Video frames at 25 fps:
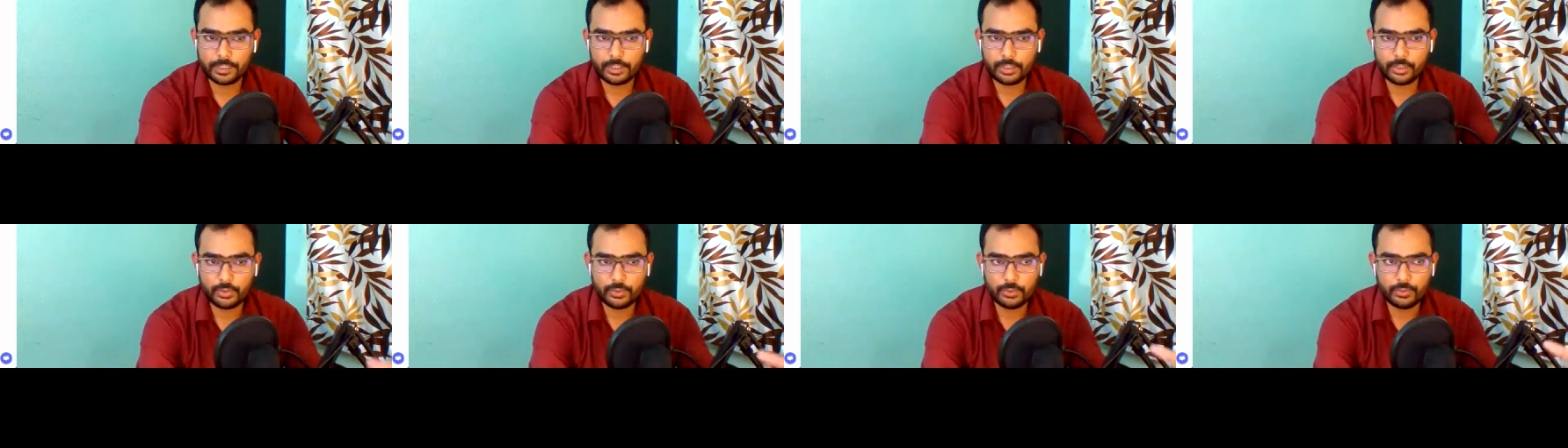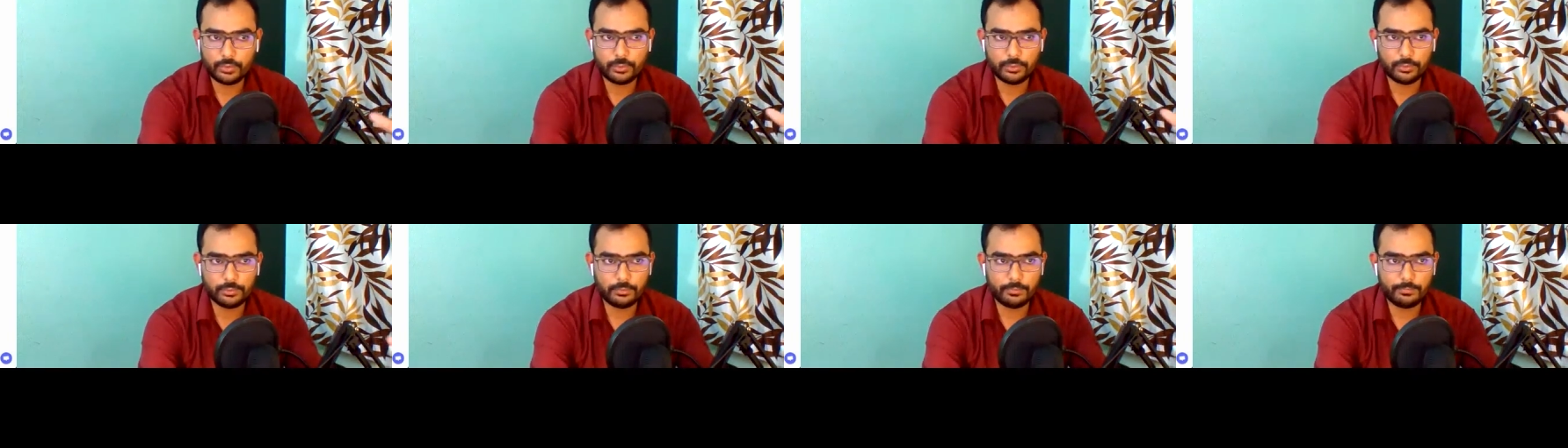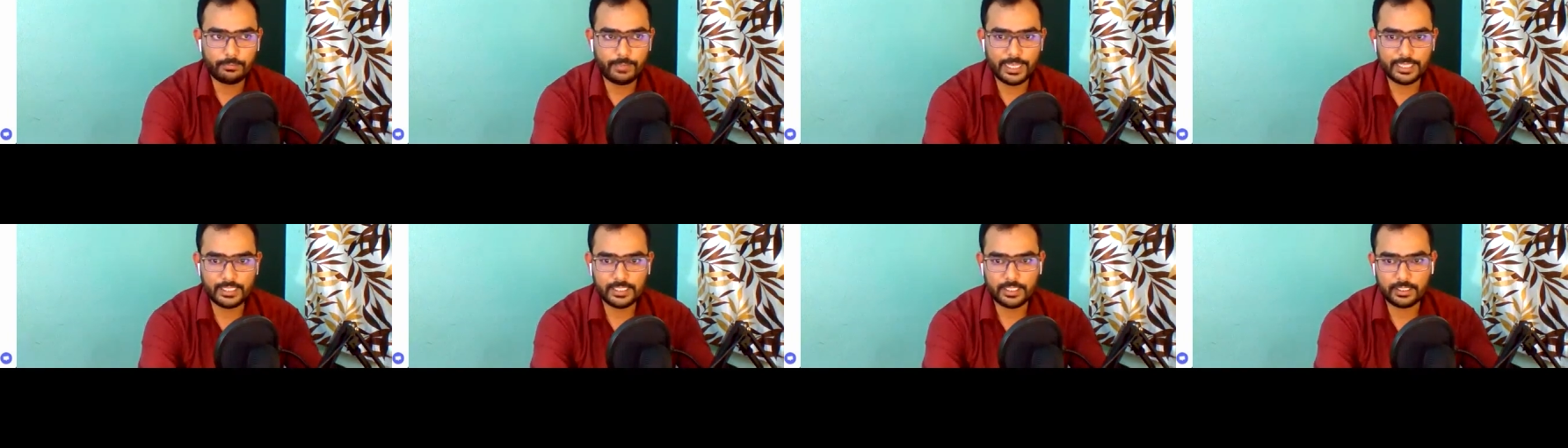to
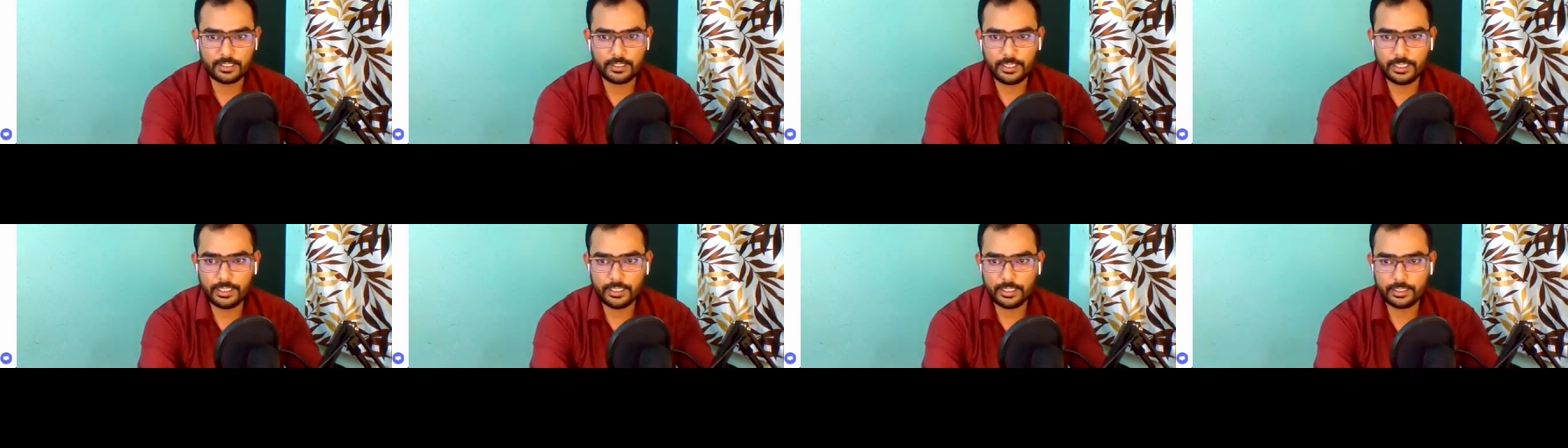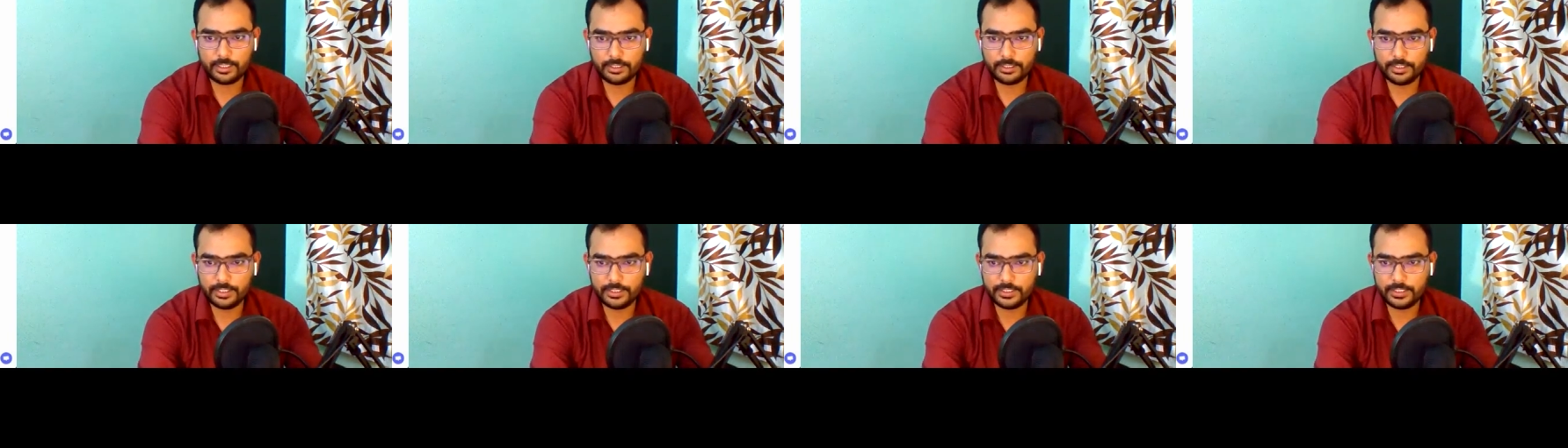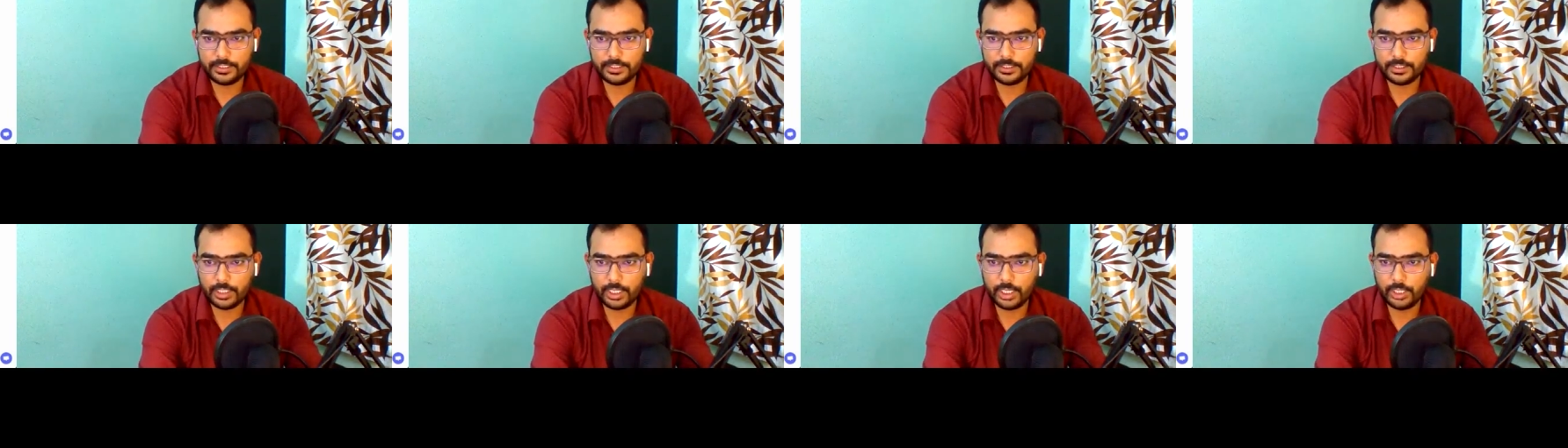Magic Link, this
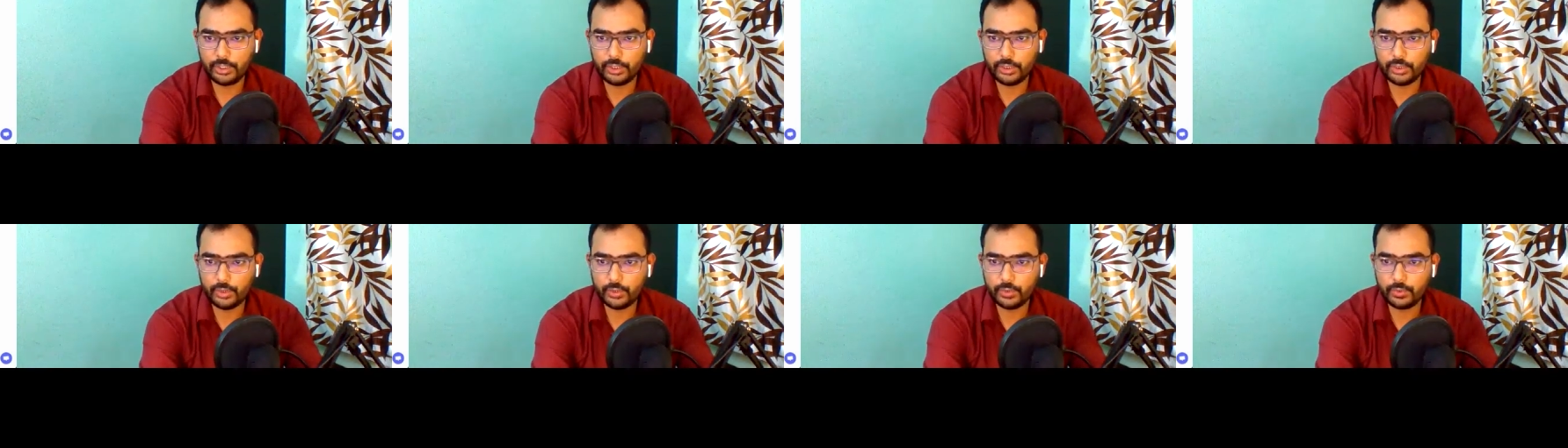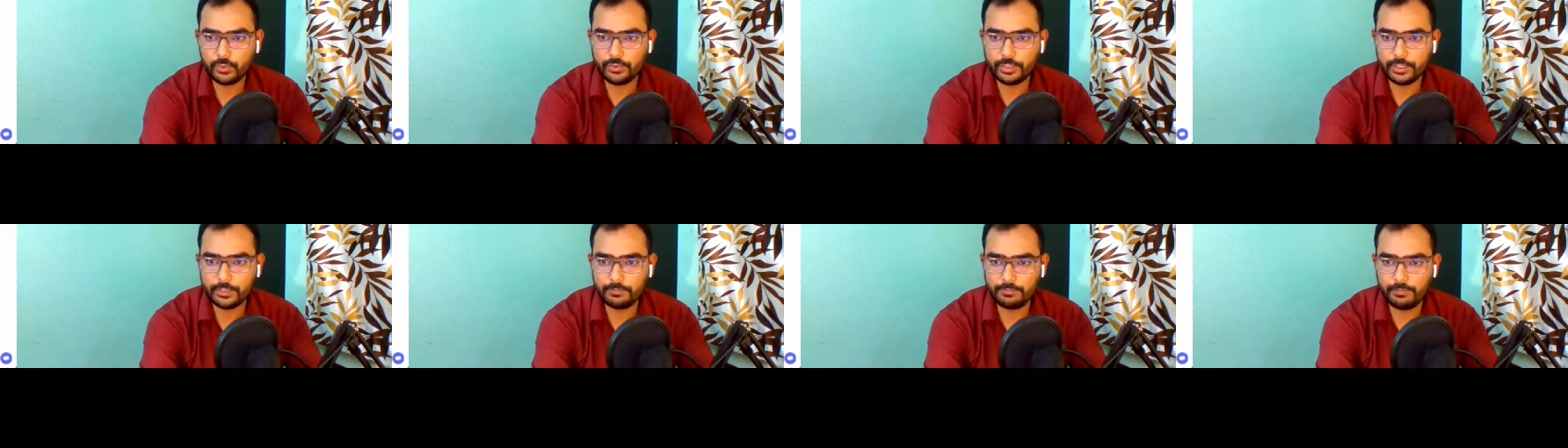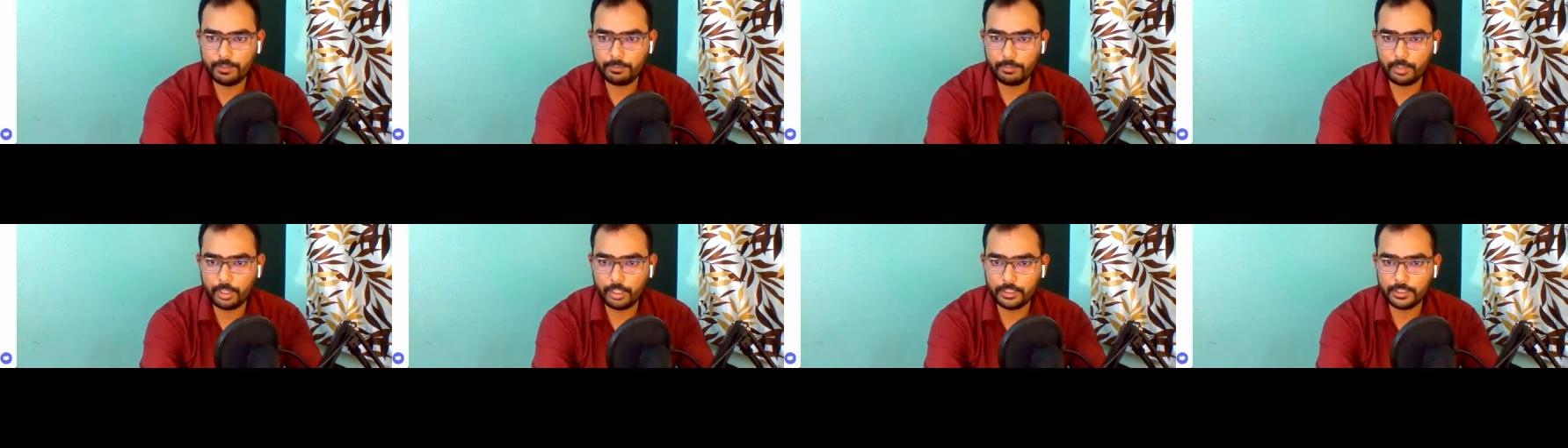is how you do with
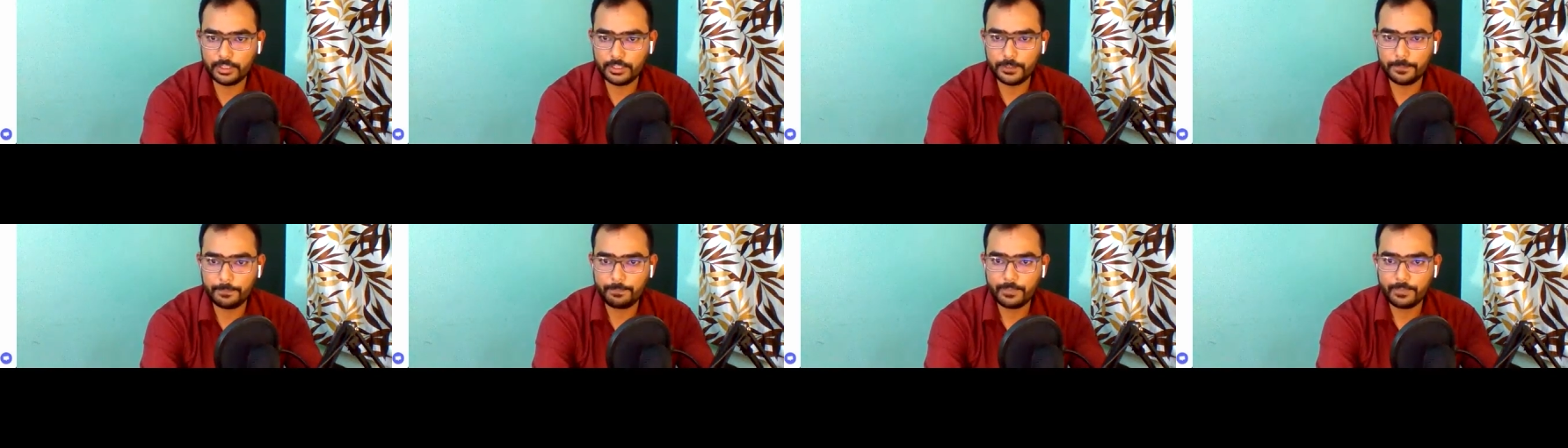WebAuthn.